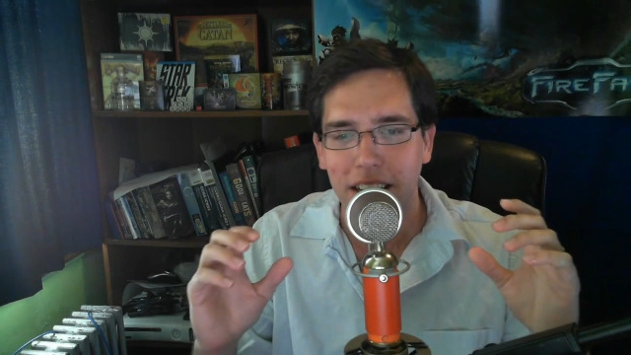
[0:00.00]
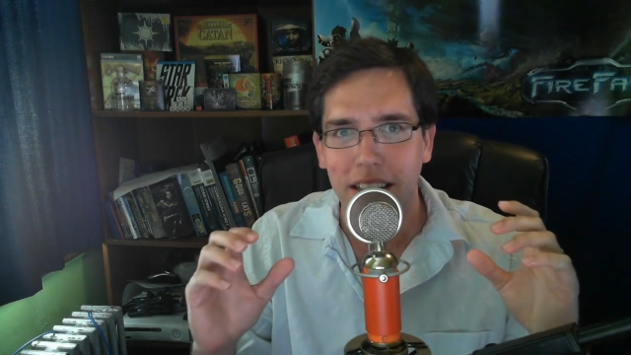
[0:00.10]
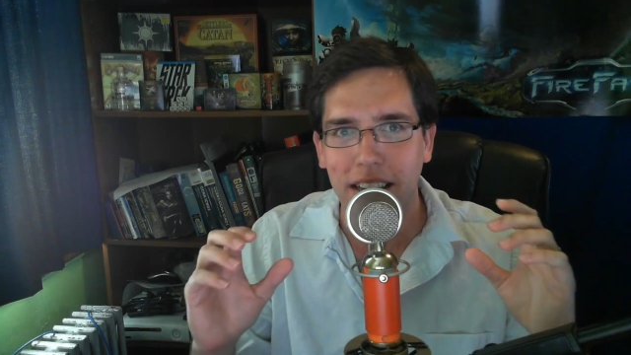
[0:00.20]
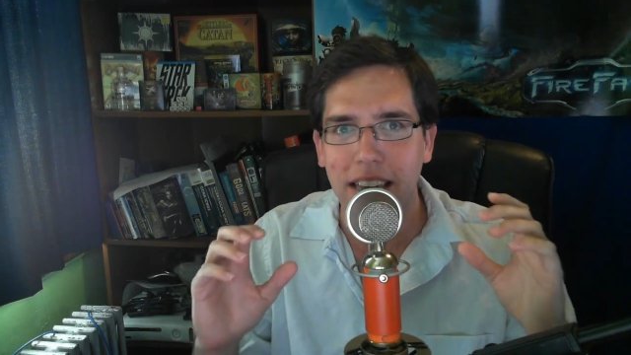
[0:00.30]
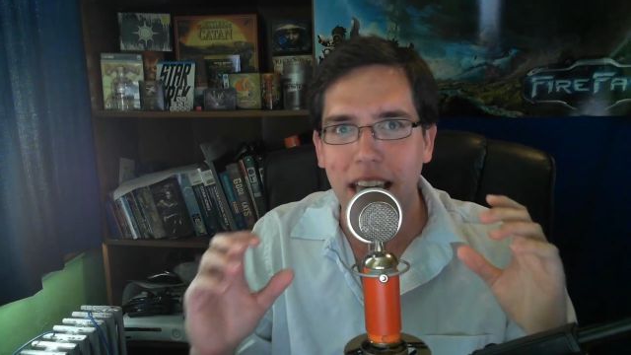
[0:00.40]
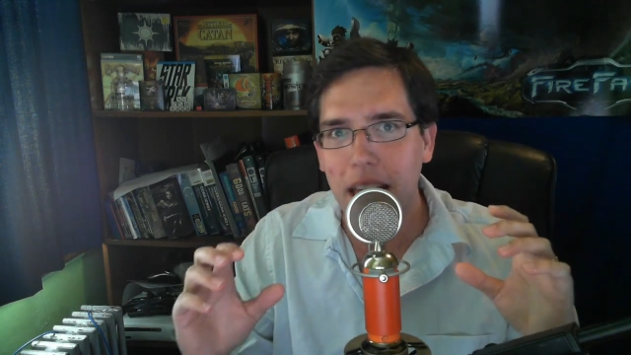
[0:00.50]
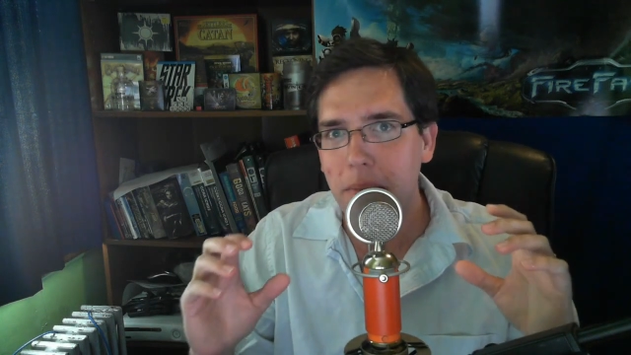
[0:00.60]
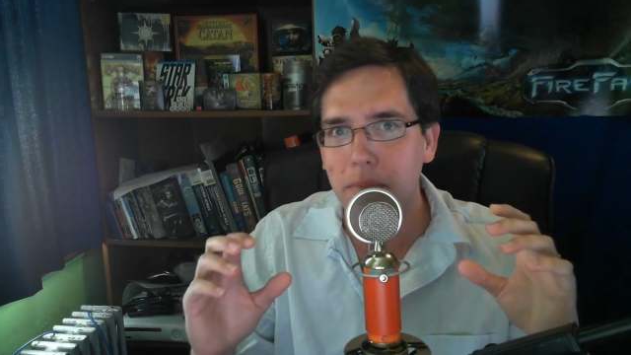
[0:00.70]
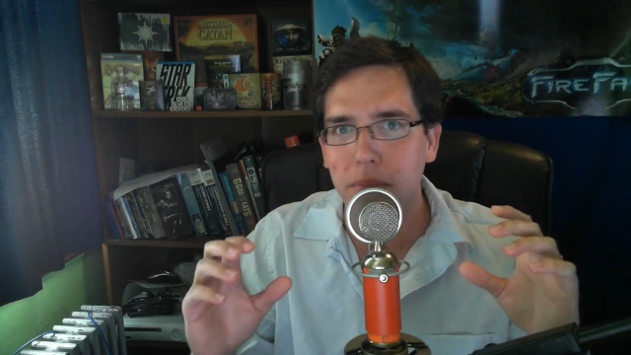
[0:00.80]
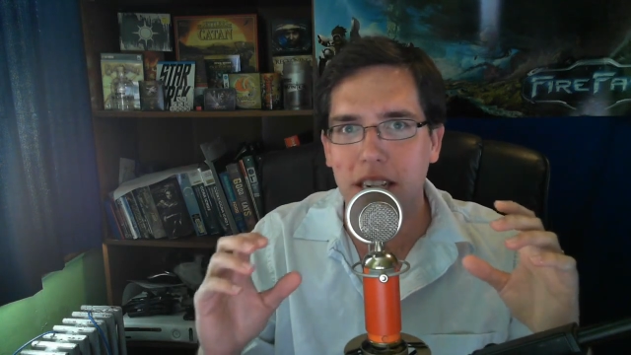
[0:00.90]

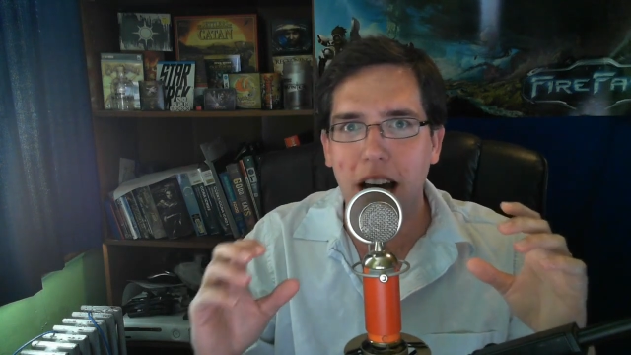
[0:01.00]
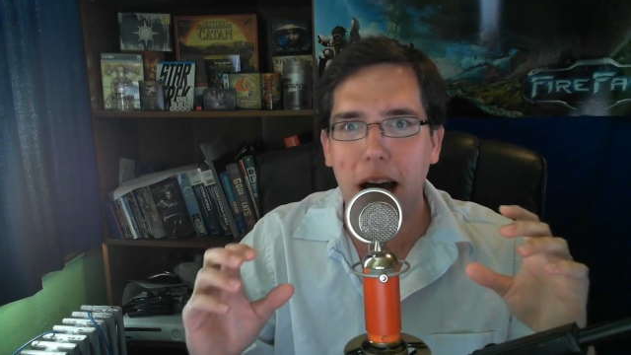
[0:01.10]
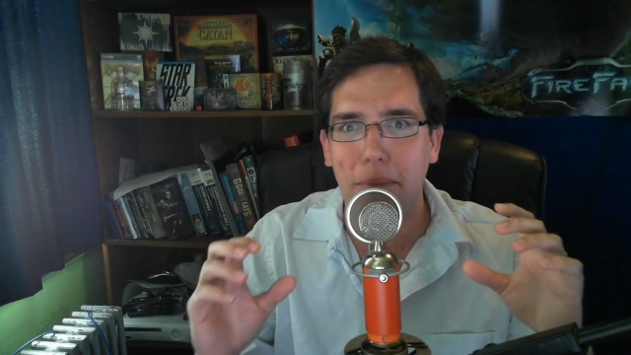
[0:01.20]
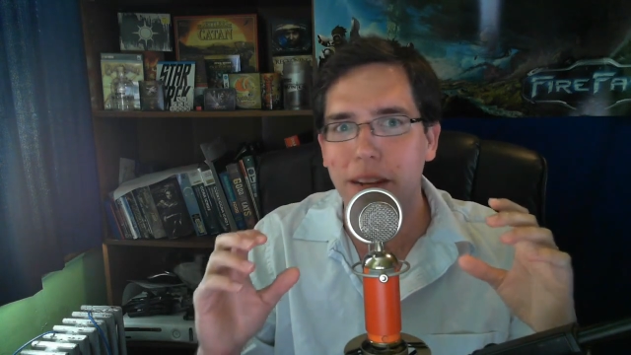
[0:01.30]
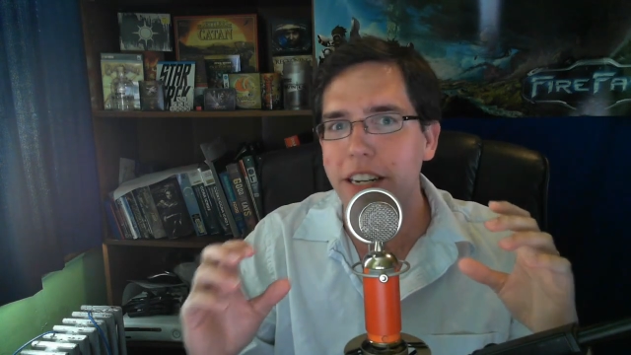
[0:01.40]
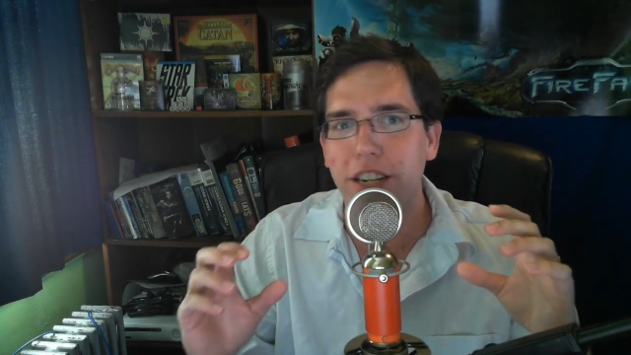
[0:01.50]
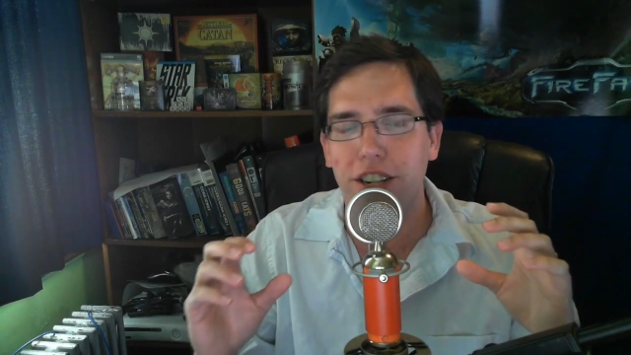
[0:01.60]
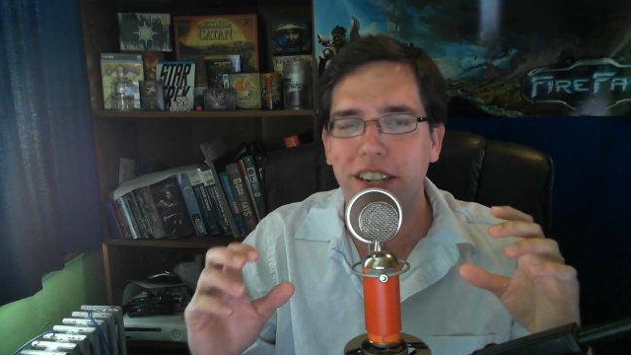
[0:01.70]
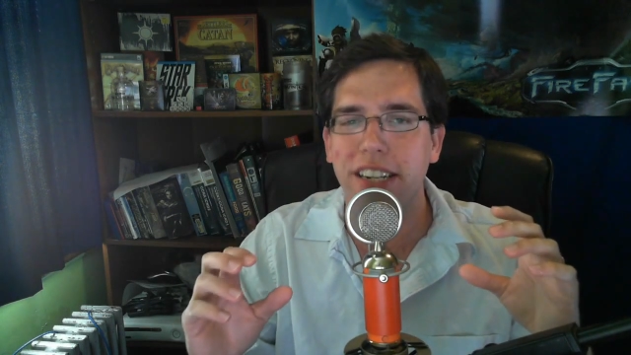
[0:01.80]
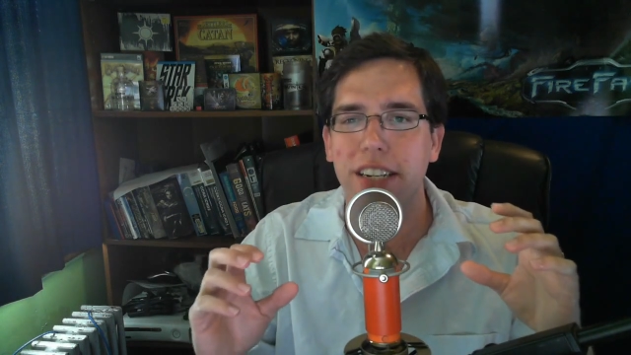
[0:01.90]
GameStop
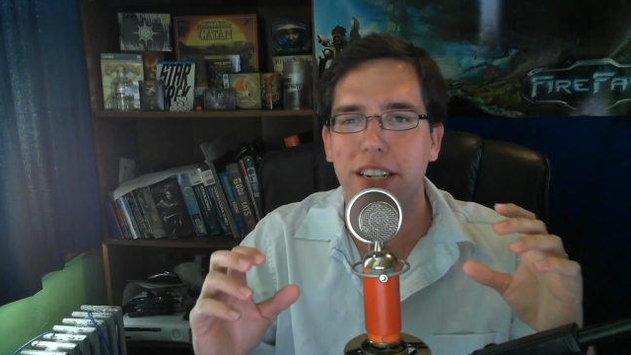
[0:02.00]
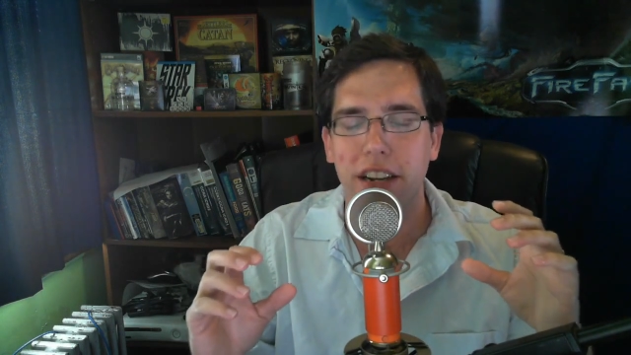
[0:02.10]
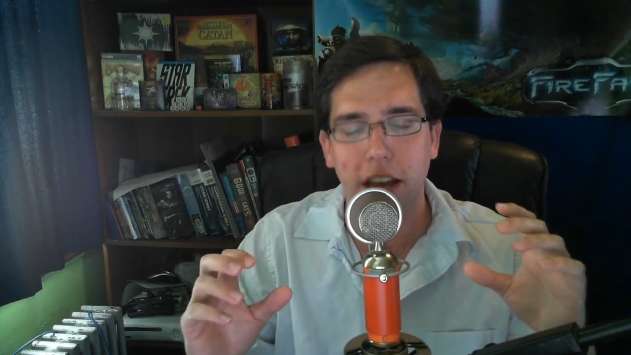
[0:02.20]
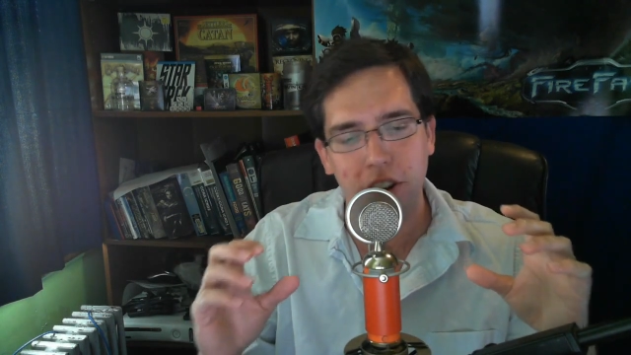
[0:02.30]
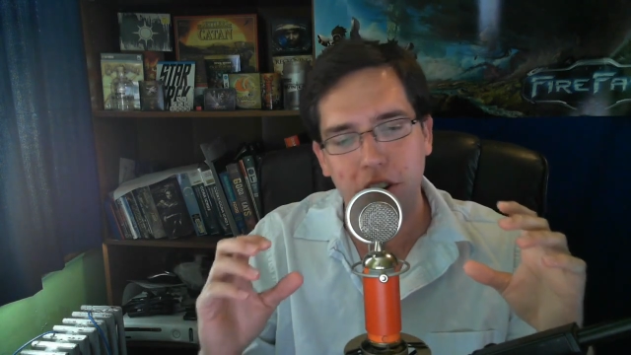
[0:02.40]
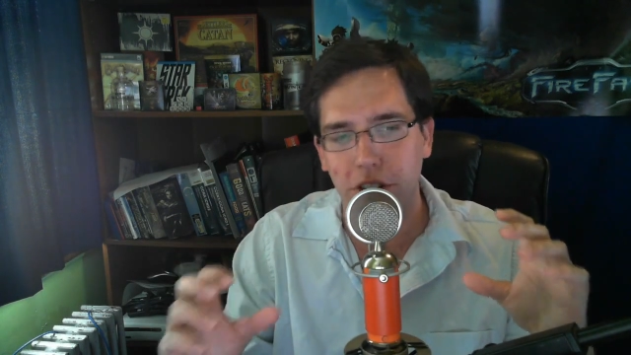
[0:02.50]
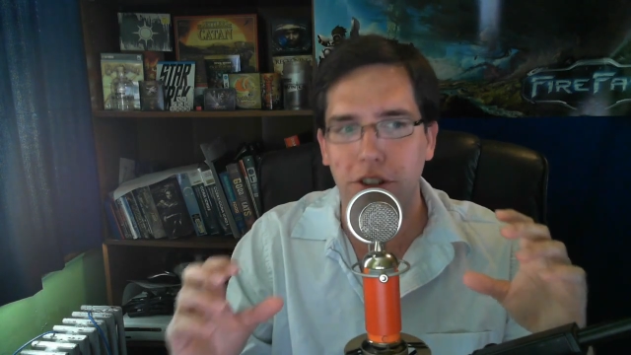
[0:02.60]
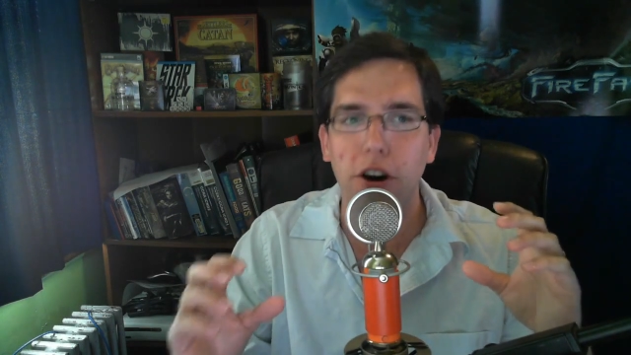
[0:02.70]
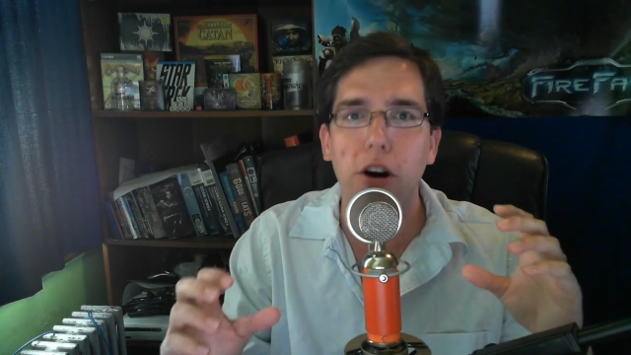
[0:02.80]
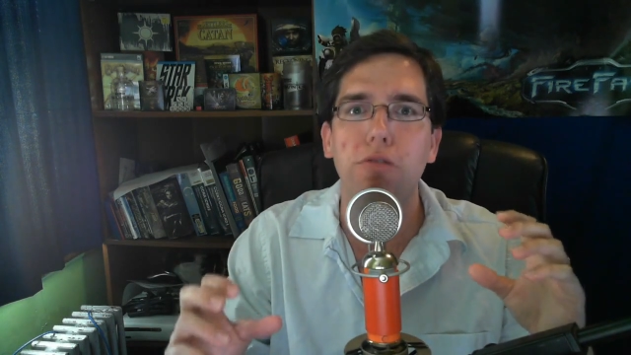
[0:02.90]
editions and all
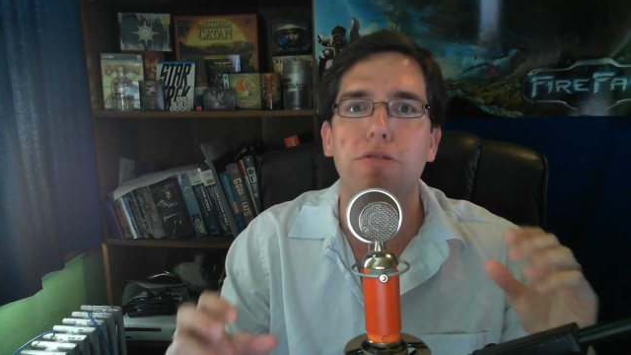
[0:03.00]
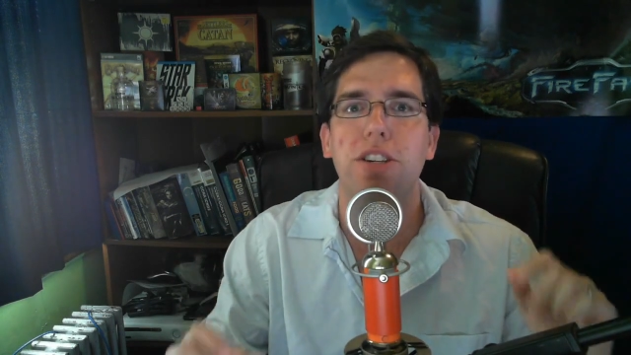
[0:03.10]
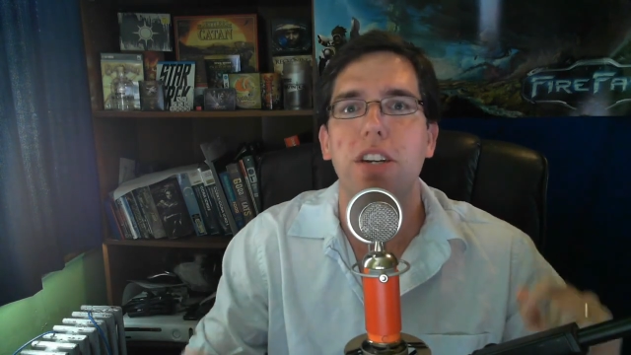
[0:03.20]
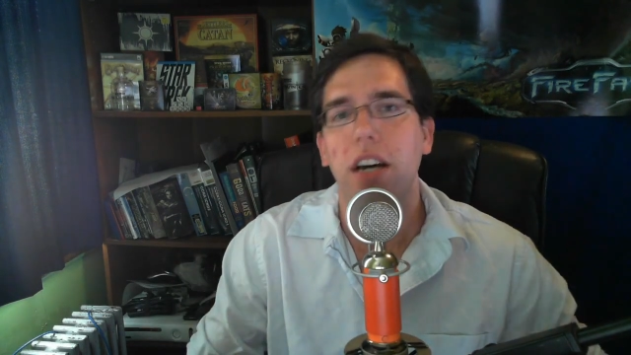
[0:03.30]
those